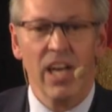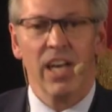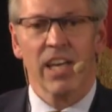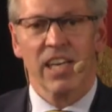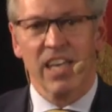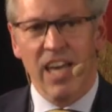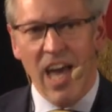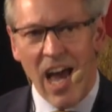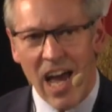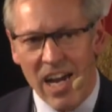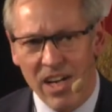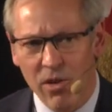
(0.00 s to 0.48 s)

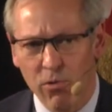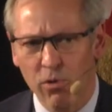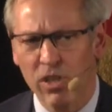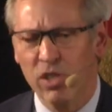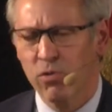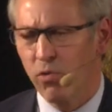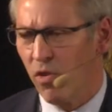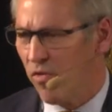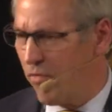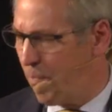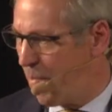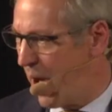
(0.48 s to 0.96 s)
Countries
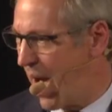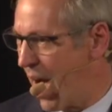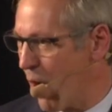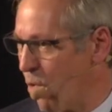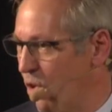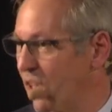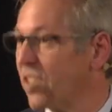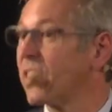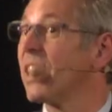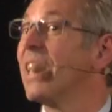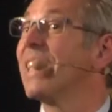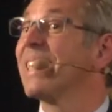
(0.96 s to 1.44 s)
will
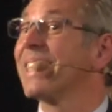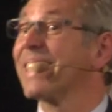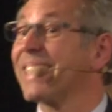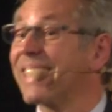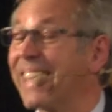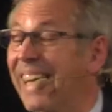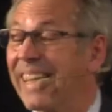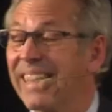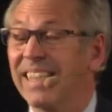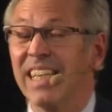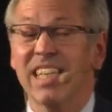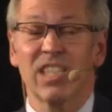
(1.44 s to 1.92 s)
perish.
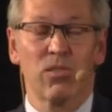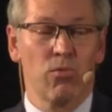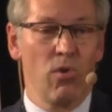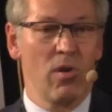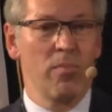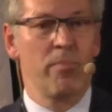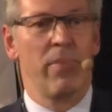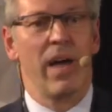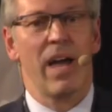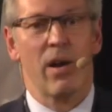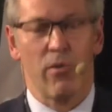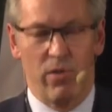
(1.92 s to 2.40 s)
Cities will
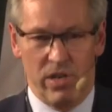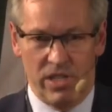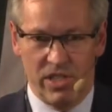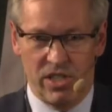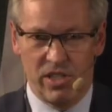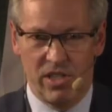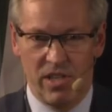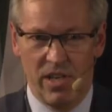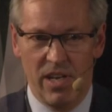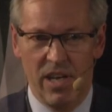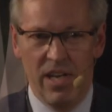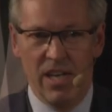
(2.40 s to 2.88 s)
perish.